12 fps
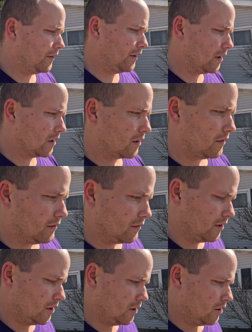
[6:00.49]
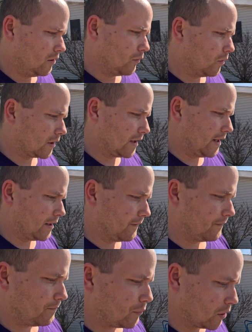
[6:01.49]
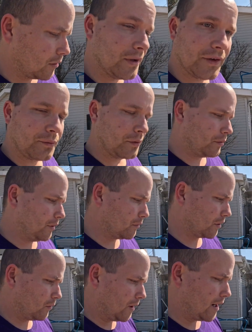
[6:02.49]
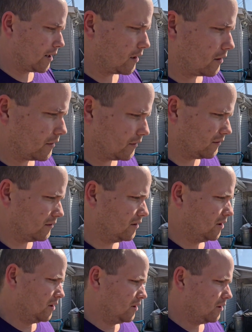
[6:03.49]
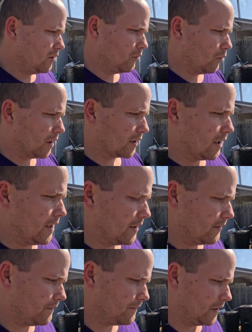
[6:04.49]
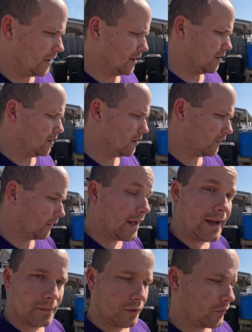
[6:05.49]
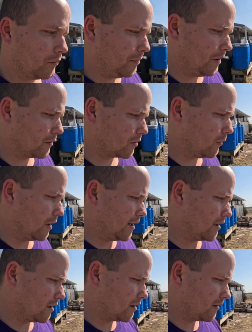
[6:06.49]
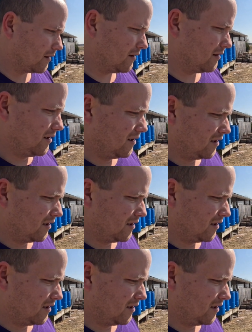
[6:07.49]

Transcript: here, and what kind of permits would be required, and what kind of labels would be required, and